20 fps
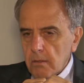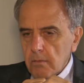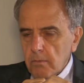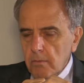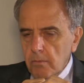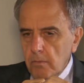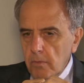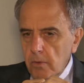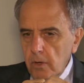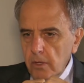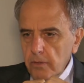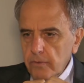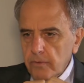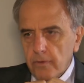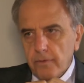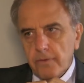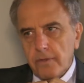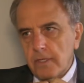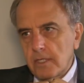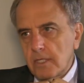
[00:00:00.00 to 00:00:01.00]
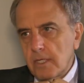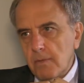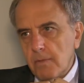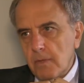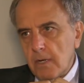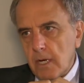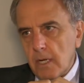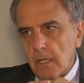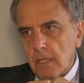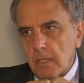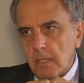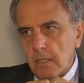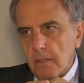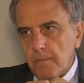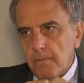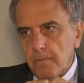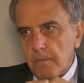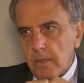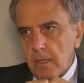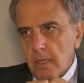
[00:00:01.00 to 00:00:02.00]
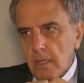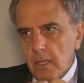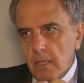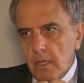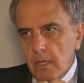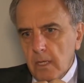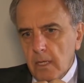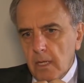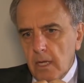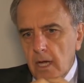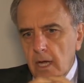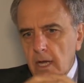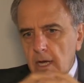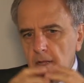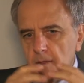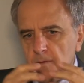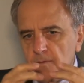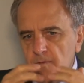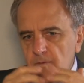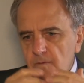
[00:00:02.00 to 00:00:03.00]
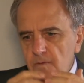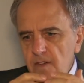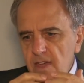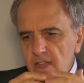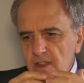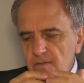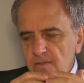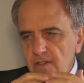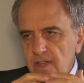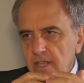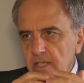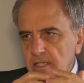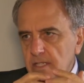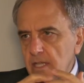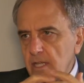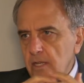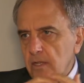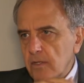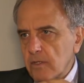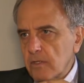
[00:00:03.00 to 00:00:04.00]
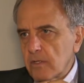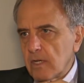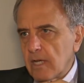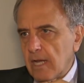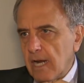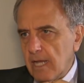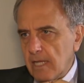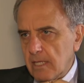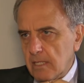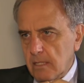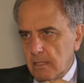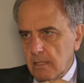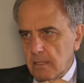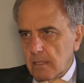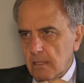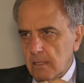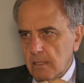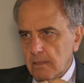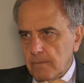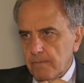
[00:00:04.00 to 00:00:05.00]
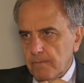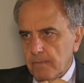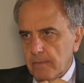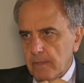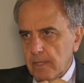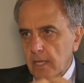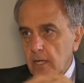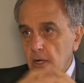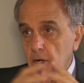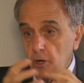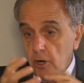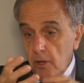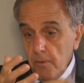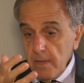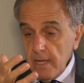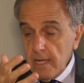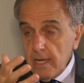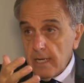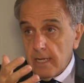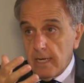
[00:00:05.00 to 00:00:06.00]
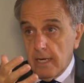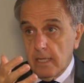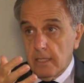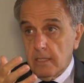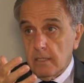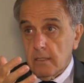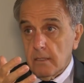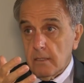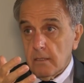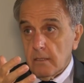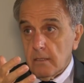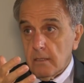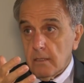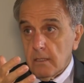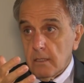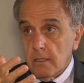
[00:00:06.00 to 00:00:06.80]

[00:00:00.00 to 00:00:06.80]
Most of the seminaries are in very, very serious crisis, economical crisis,